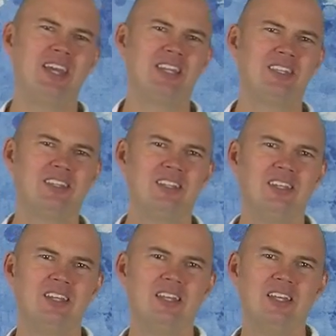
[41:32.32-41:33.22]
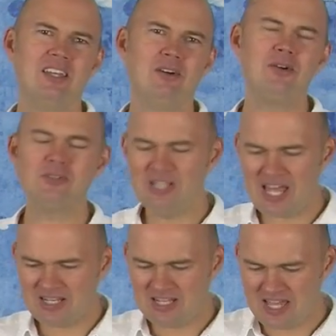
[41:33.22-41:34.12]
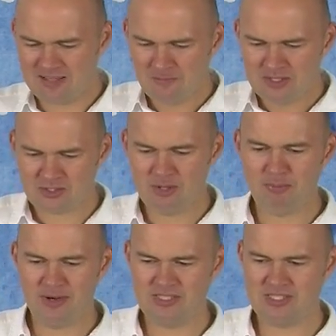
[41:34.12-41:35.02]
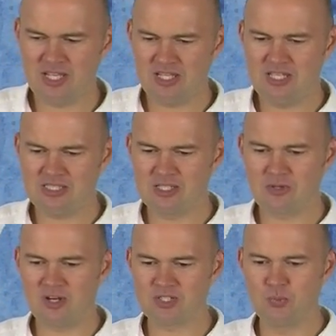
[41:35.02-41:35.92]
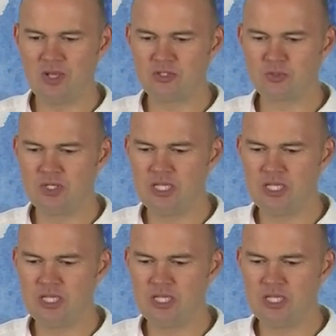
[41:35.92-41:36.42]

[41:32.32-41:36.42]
that. Also, like somebody say, is it God's will to